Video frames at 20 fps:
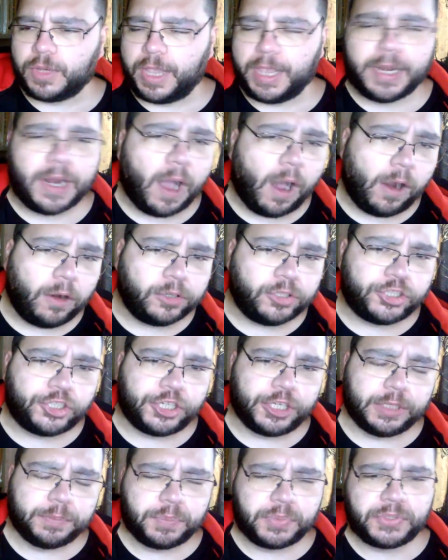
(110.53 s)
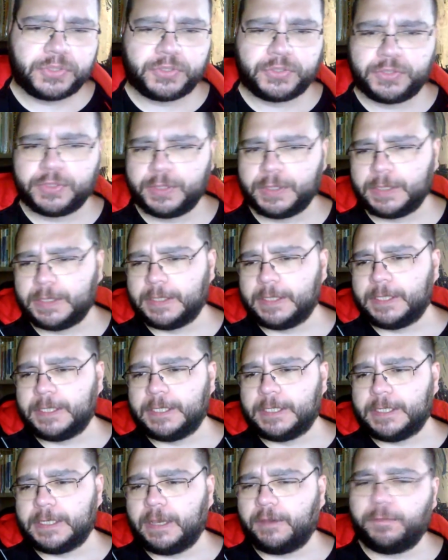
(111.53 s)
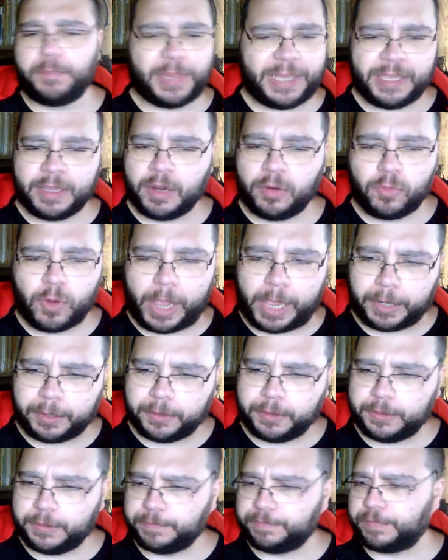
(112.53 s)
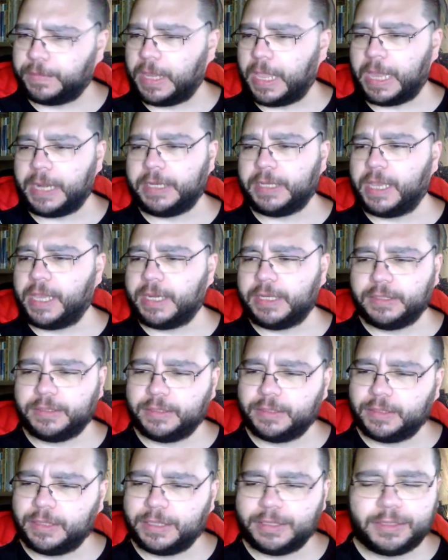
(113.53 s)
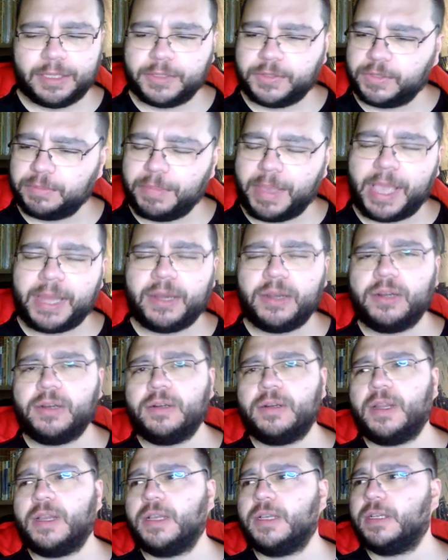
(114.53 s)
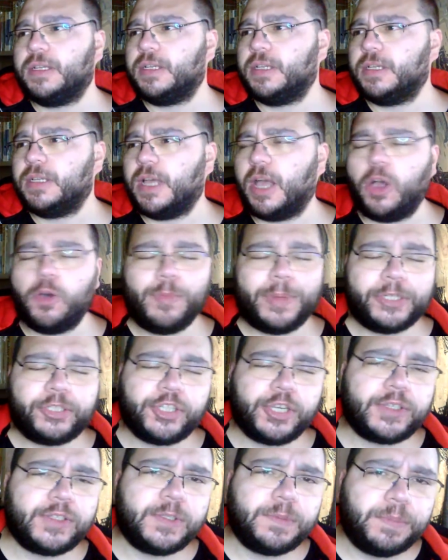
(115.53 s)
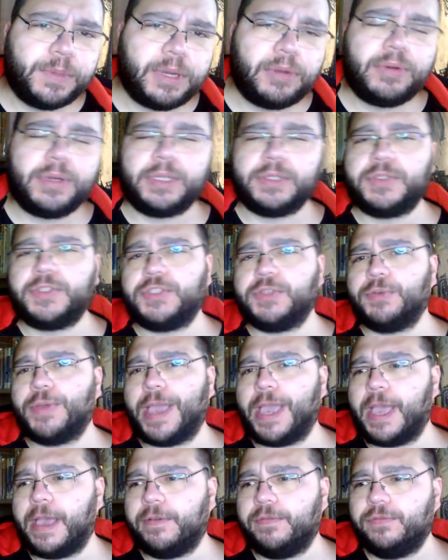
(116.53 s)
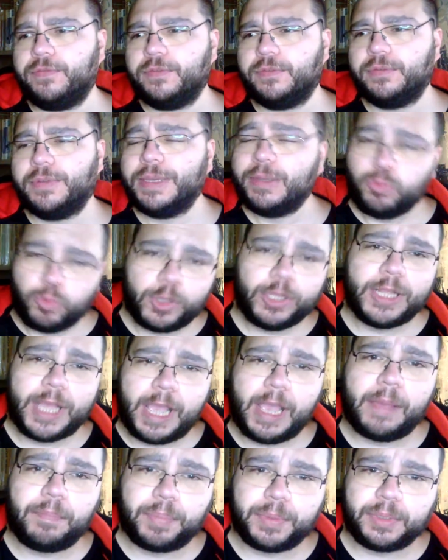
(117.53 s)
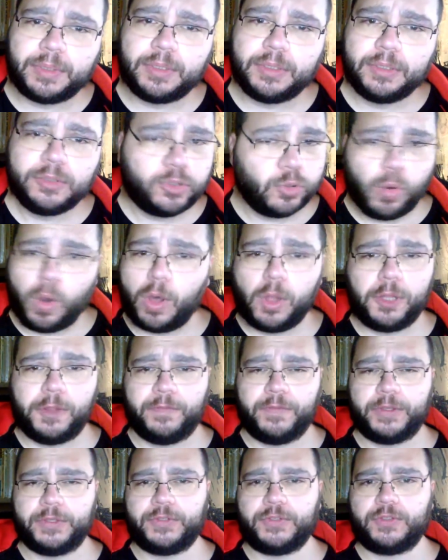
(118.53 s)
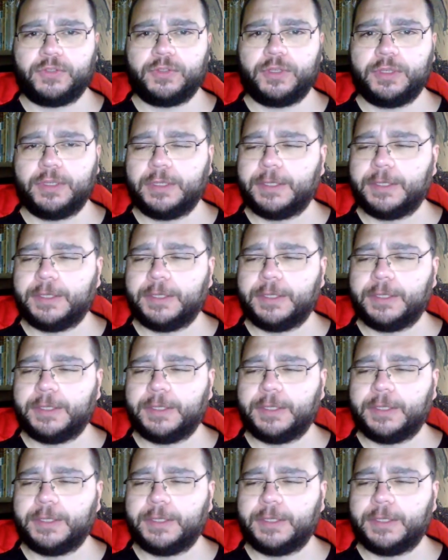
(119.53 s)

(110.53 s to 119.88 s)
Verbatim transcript: and hardships of being a writer, and it doesn't matter how much experience you have, it will happen to all of us.